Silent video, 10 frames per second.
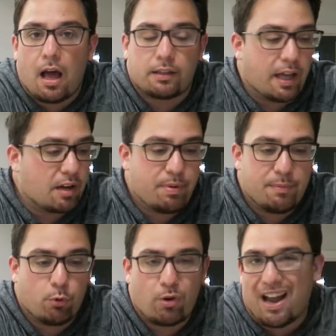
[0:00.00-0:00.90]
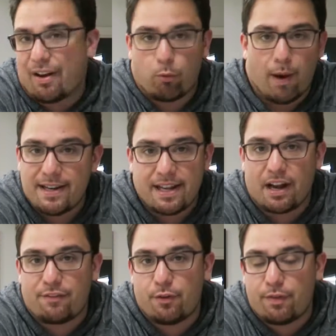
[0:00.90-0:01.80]
A lot of people kind of write
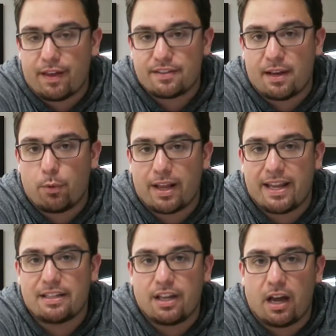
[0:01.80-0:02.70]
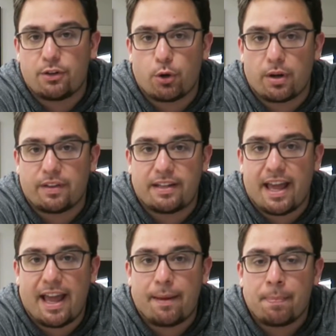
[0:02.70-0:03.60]
down a few things they want to get done during the
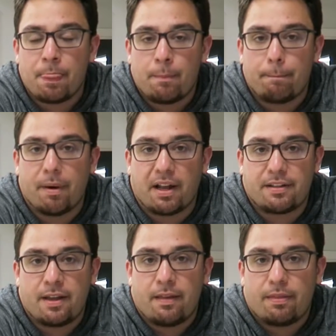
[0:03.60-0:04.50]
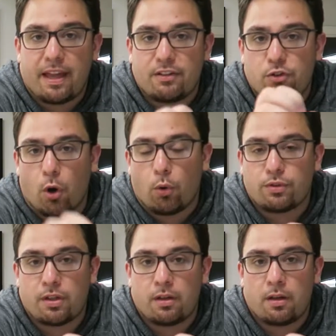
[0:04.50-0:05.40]
day, but they
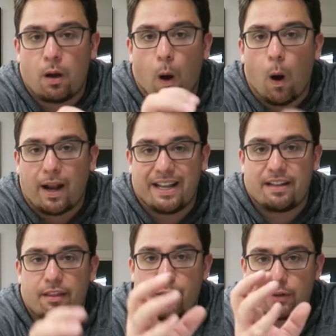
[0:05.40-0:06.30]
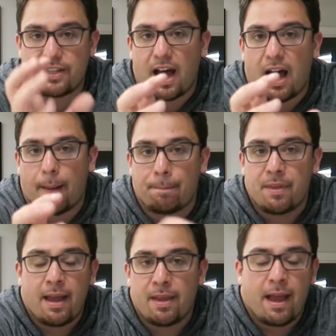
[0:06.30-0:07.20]
don't audit their time.
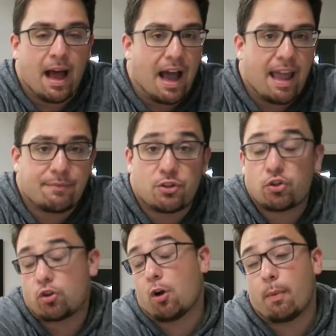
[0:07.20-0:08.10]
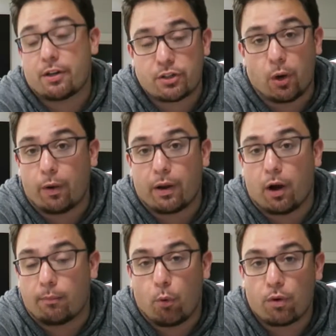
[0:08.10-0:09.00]
I have so much going
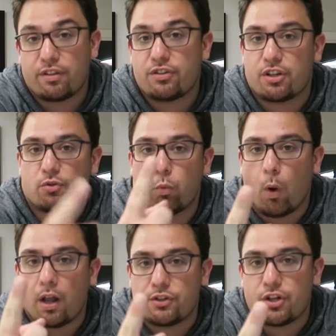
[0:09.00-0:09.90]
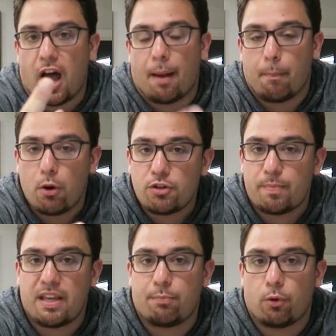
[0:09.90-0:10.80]
on, more than just one job.
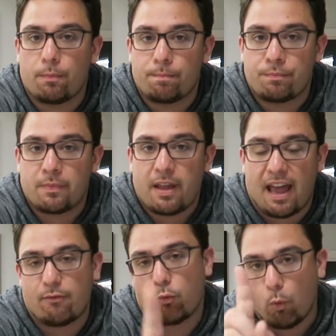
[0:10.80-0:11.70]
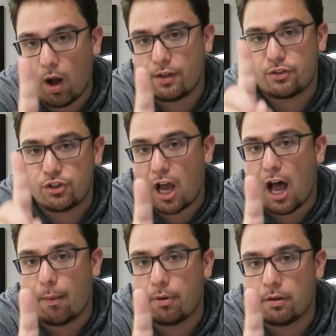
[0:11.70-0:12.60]
Most people have one
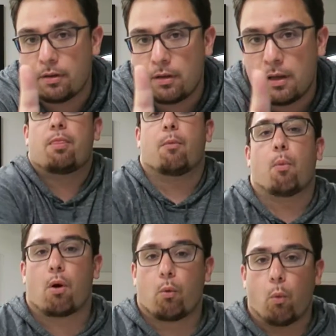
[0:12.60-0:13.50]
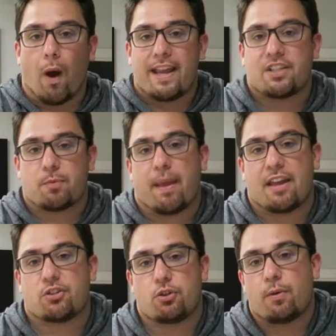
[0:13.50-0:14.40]
job. The more white
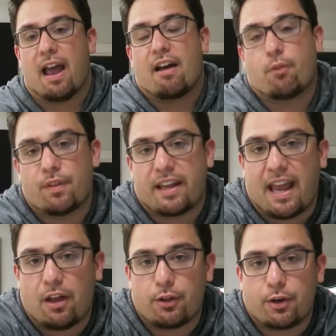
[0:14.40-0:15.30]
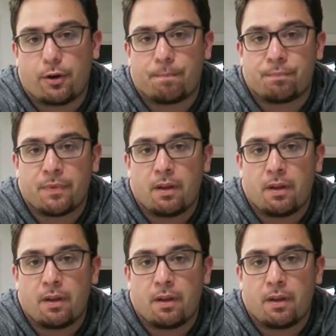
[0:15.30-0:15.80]
space you have on the calendar,